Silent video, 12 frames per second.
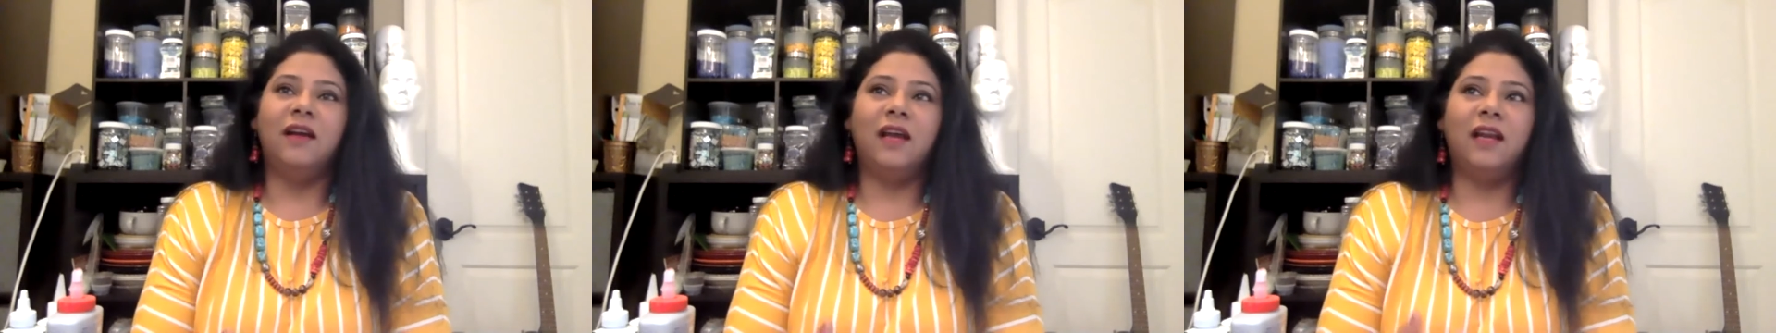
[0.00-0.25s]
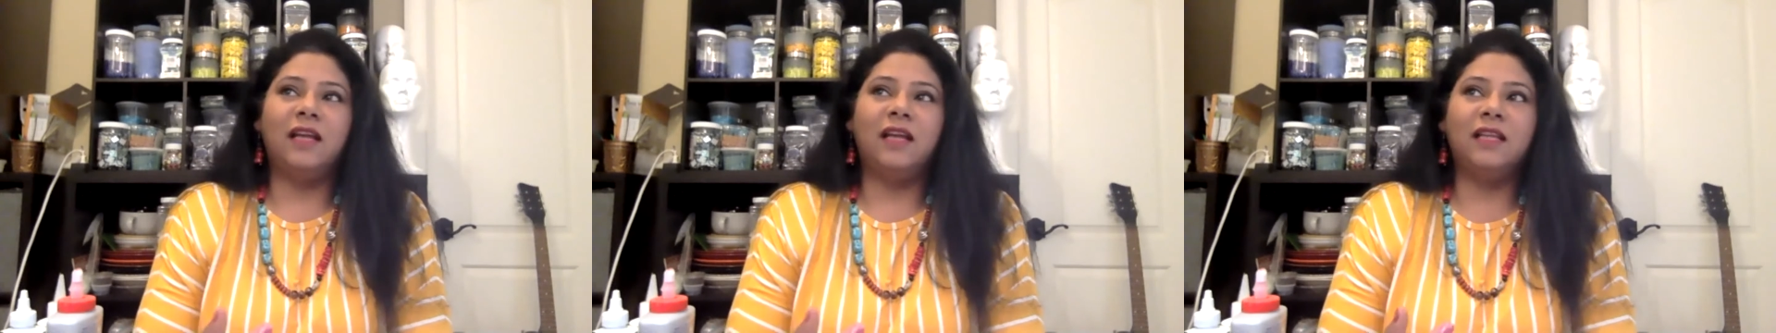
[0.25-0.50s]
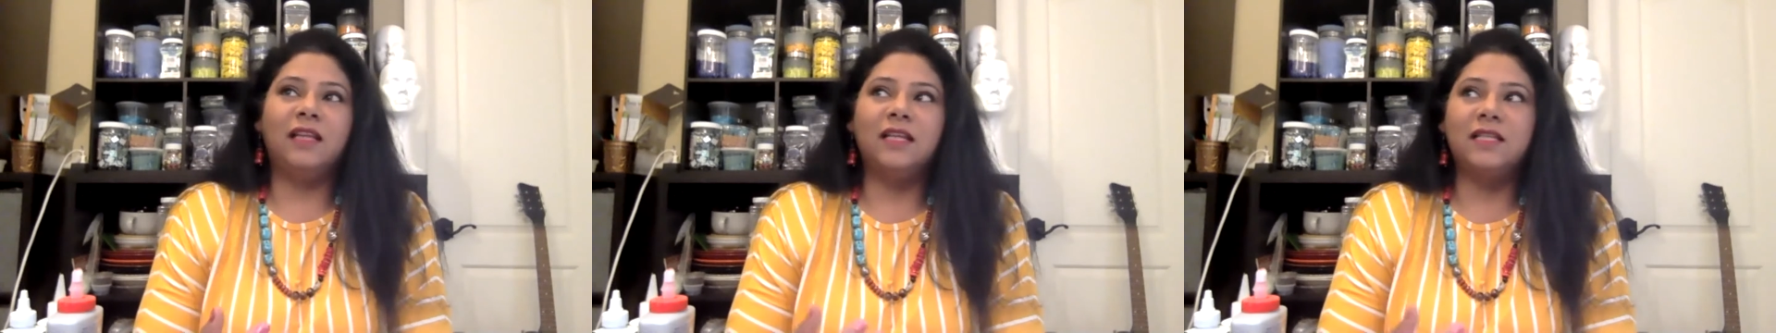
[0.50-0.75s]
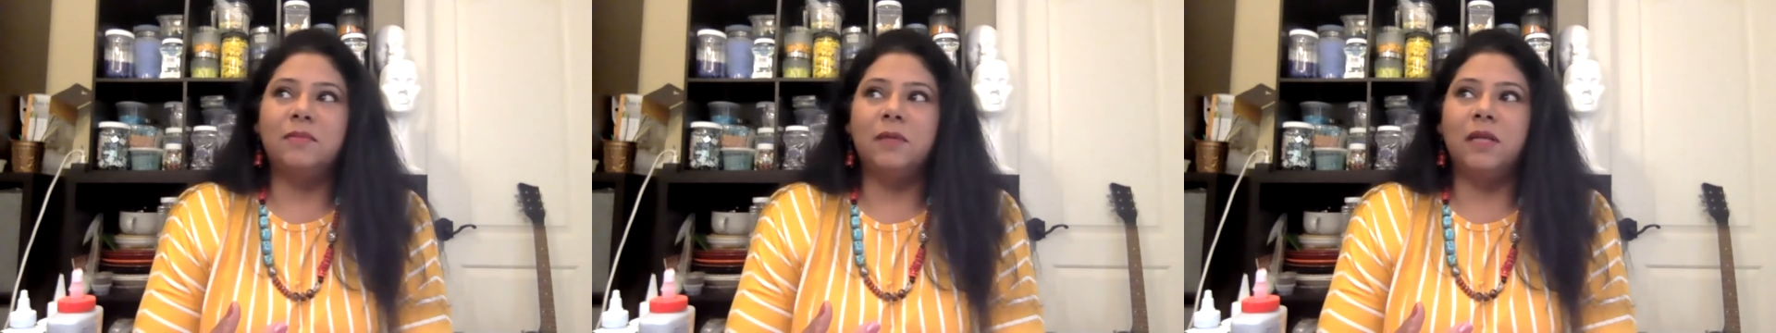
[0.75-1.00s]
And I think
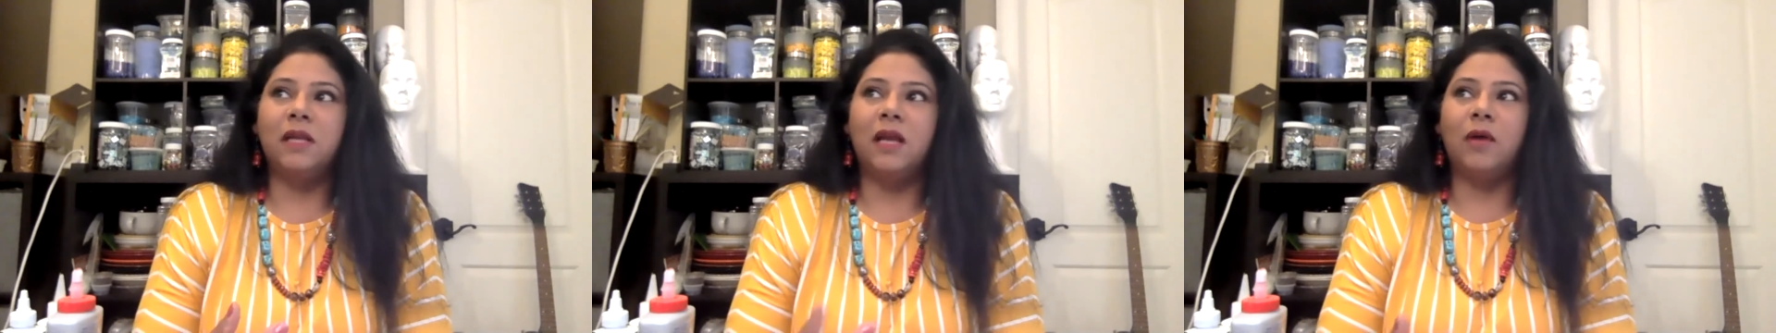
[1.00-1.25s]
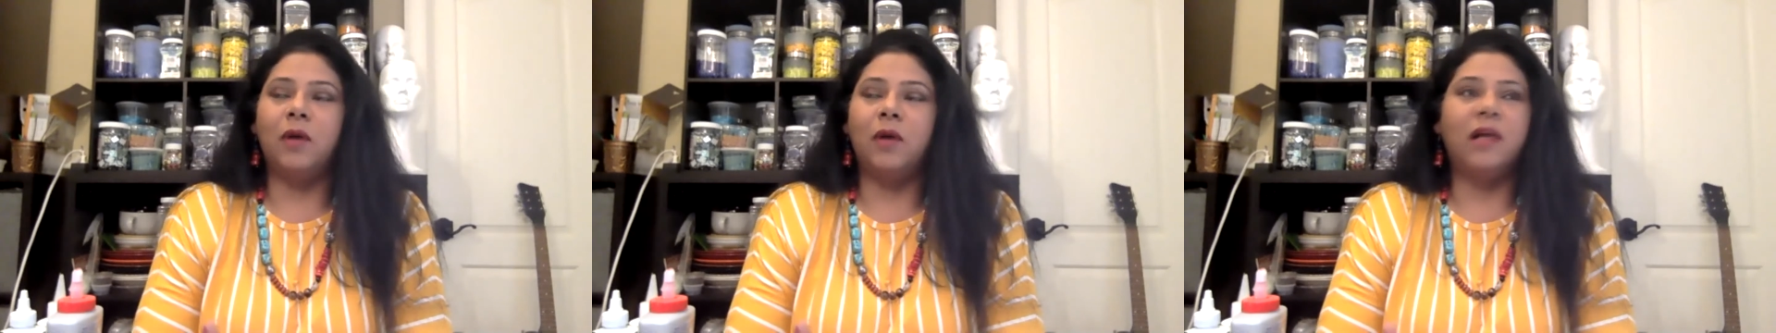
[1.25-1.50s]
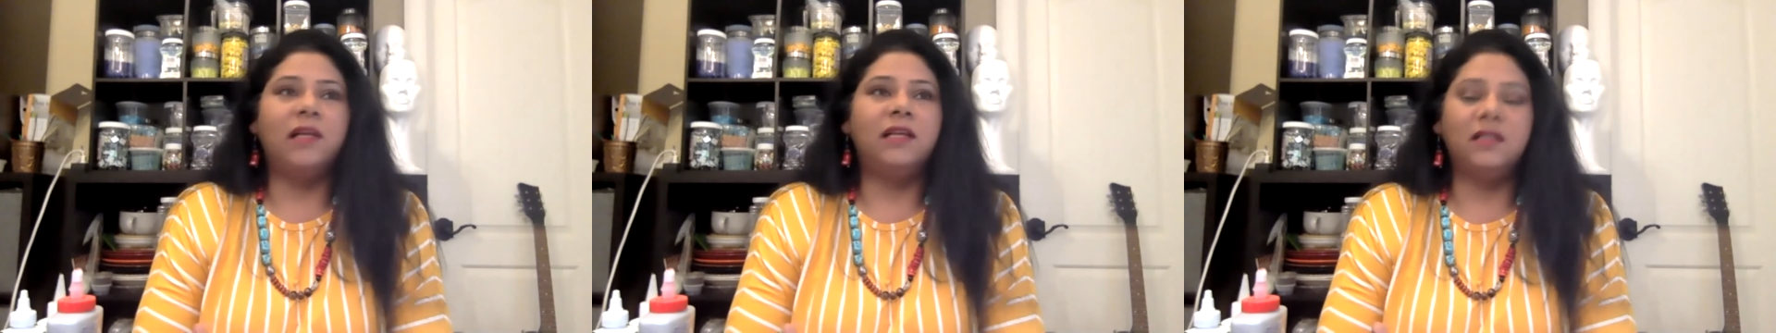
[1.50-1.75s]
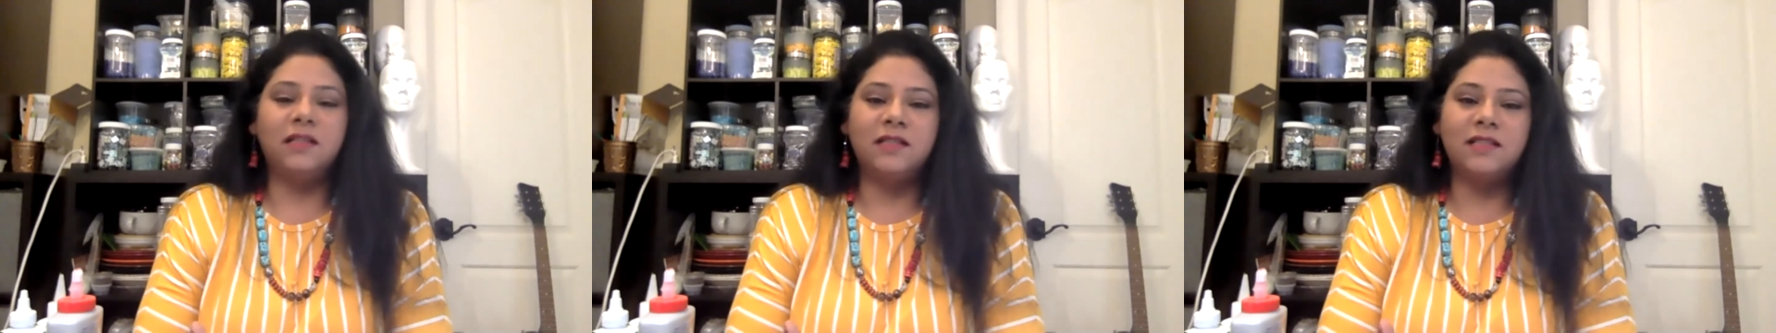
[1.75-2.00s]
it's been now 9
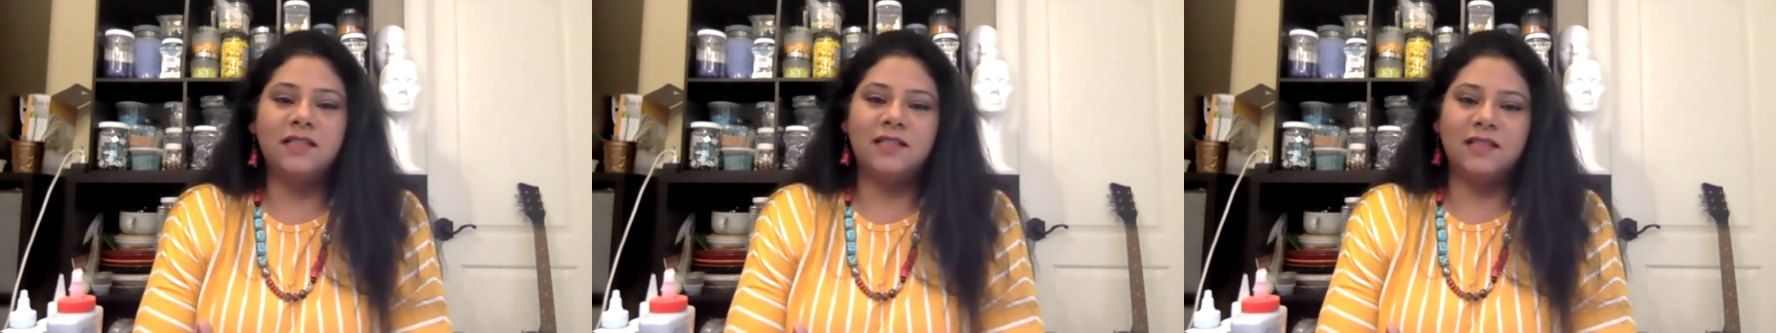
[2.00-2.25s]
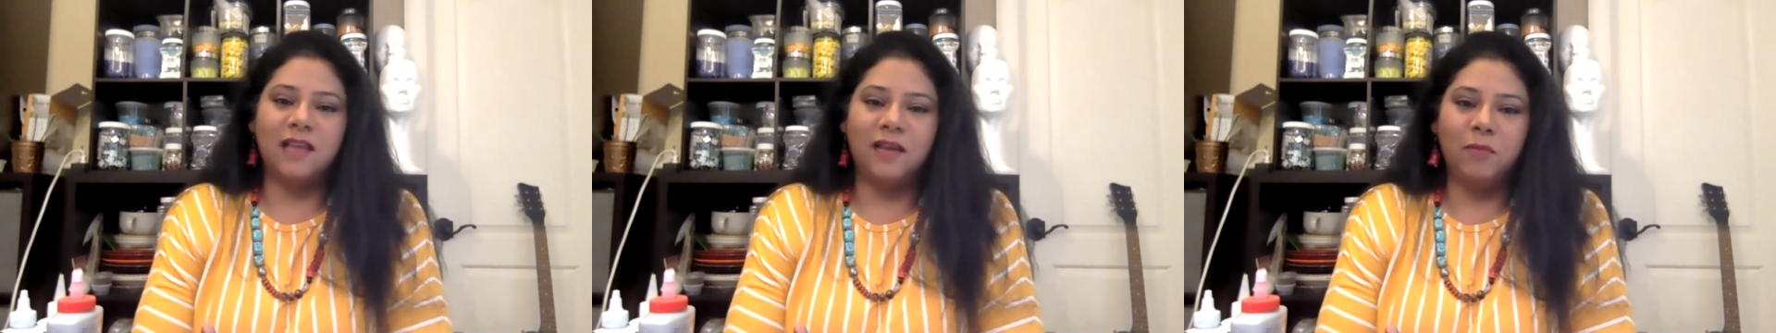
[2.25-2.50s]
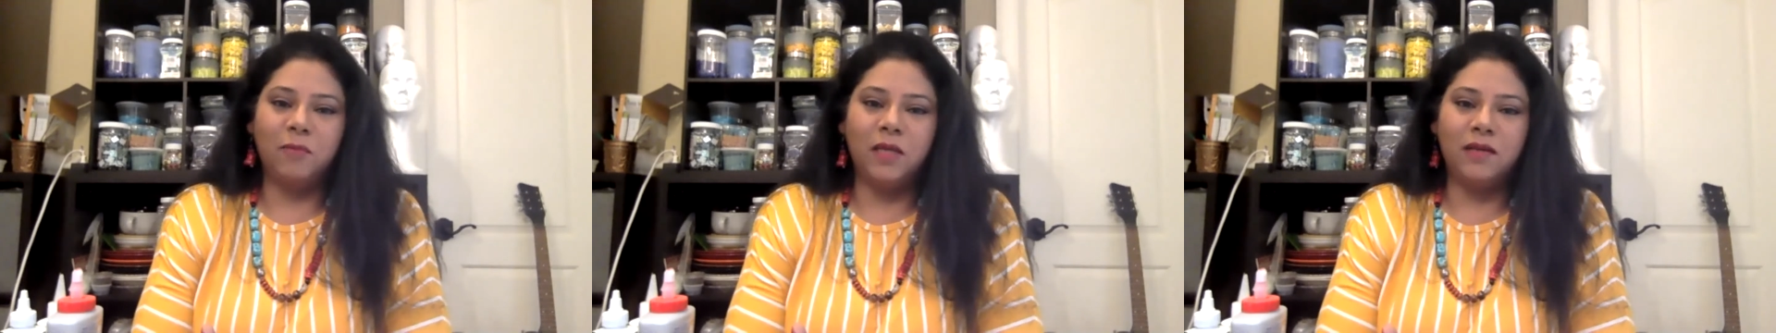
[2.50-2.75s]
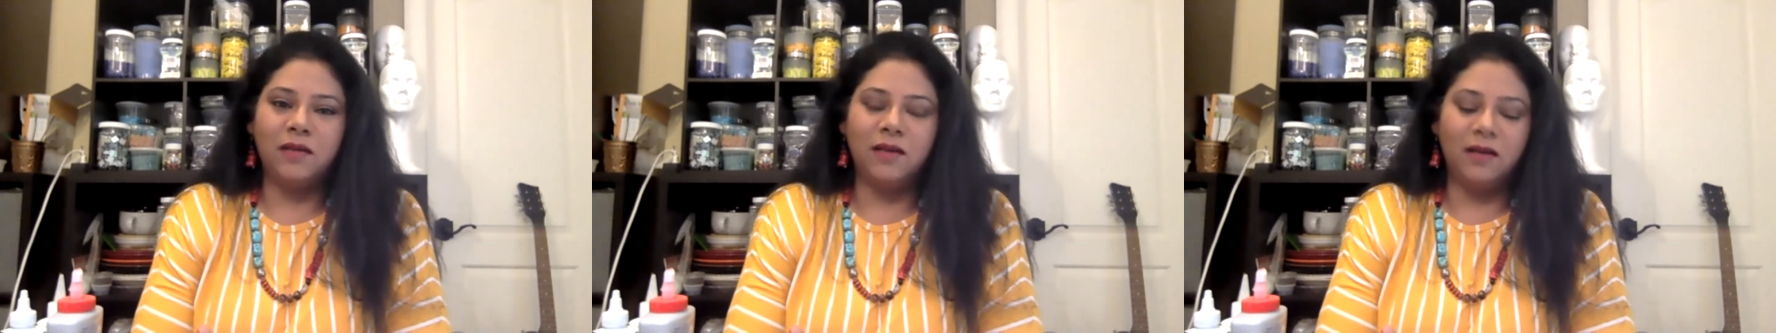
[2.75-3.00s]
years I've
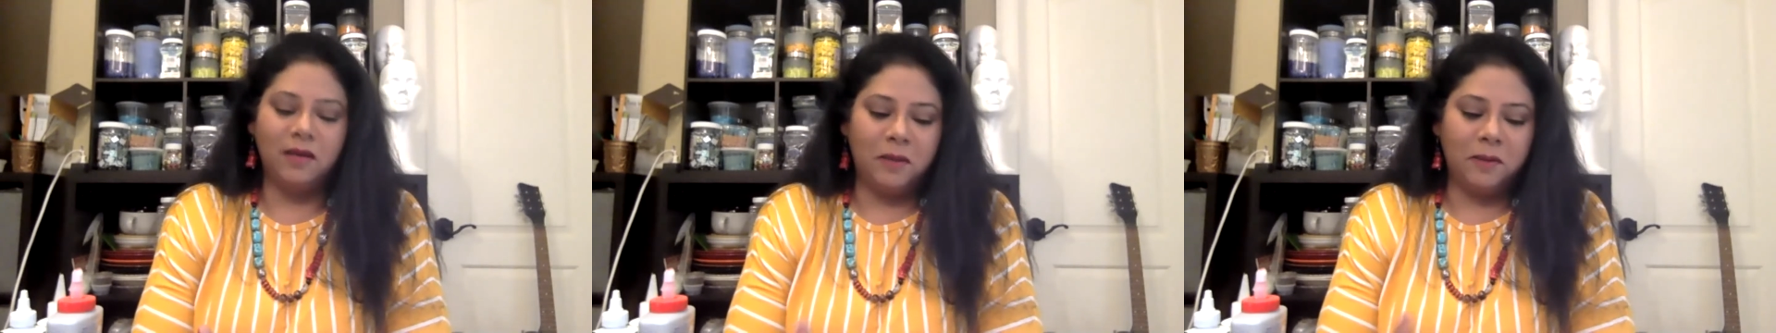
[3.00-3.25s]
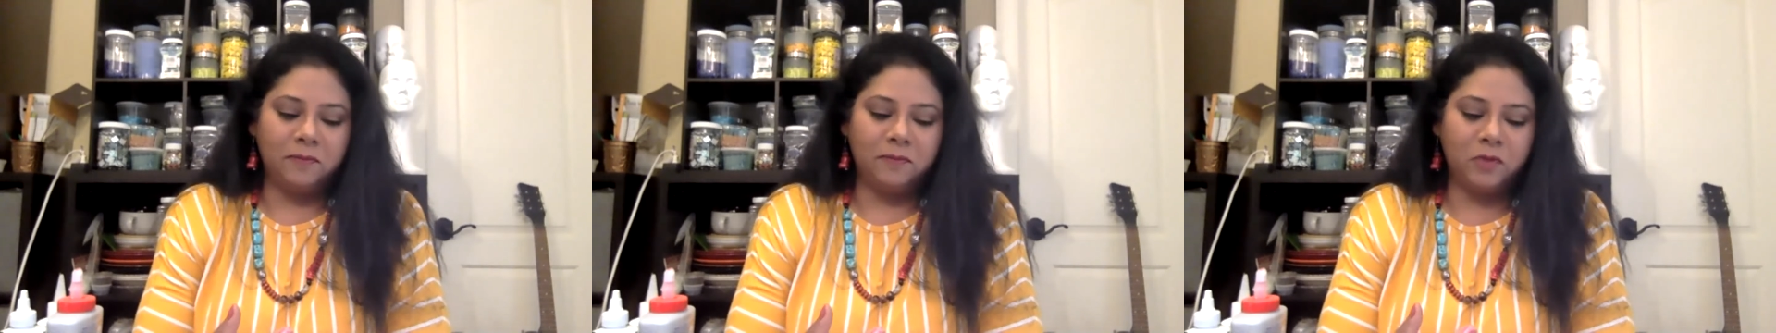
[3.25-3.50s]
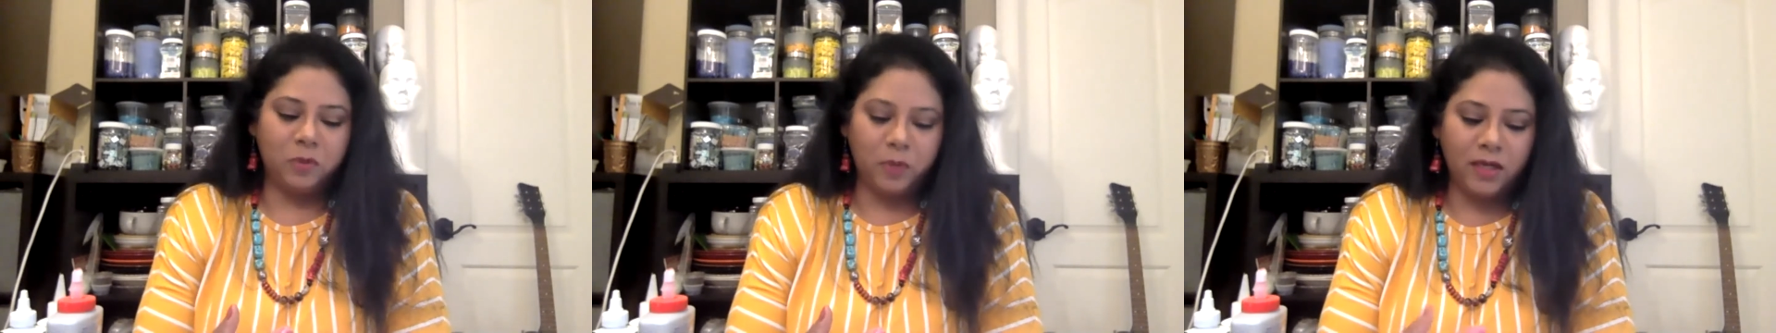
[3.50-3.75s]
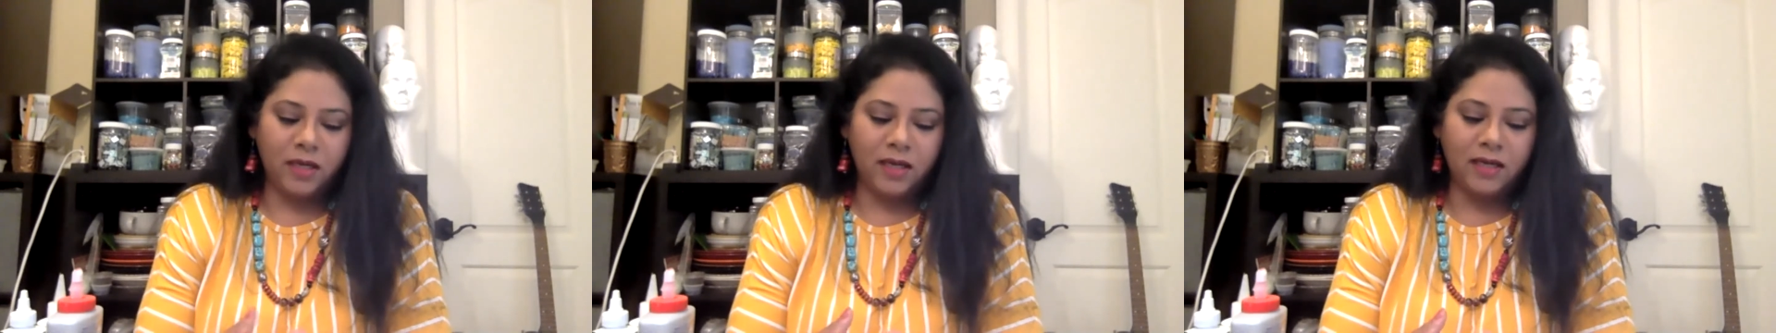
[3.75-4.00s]
been
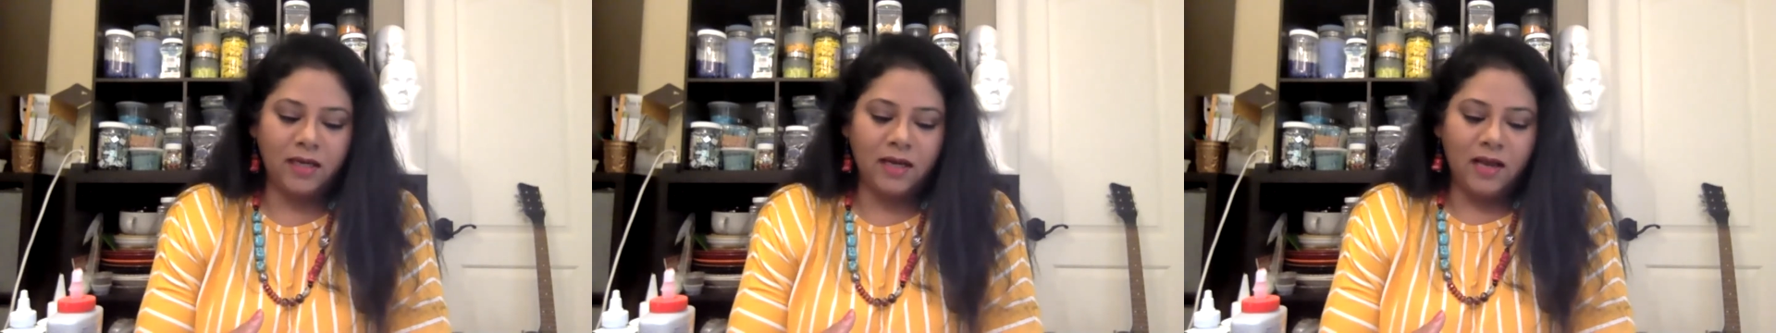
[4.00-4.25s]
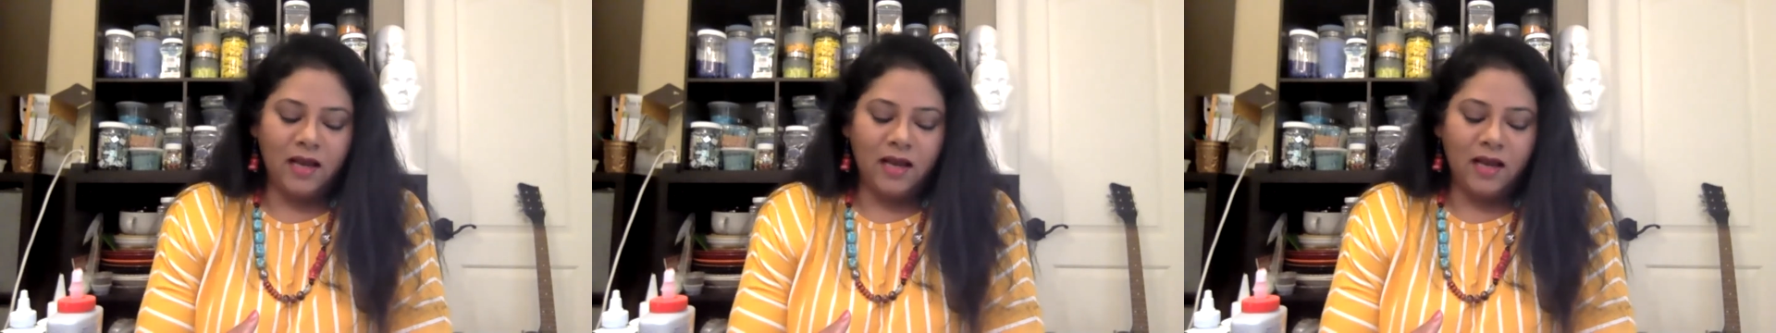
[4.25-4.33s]
doing it.